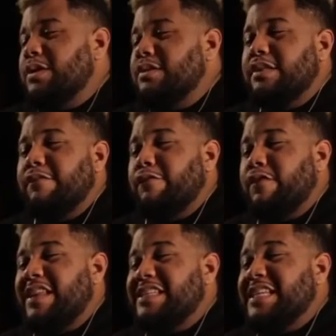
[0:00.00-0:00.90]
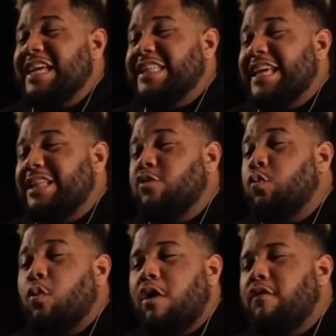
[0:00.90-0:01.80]
and he's had like
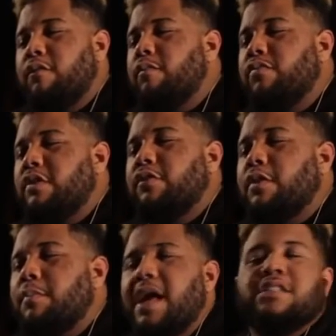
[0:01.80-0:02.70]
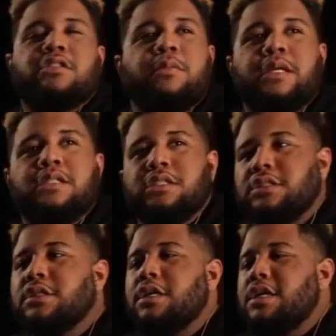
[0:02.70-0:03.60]
12 different master
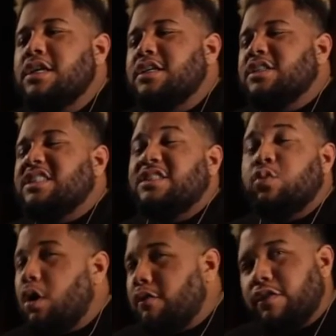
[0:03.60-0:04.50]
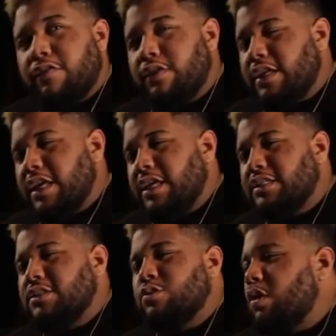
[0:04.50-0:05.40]
mixes, 12 different
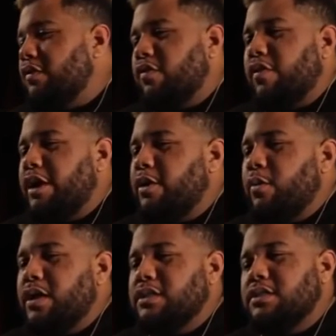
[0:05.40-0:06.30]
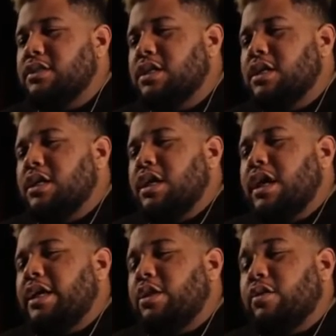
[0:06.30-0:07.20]
kicks, 12 different 808s. And, you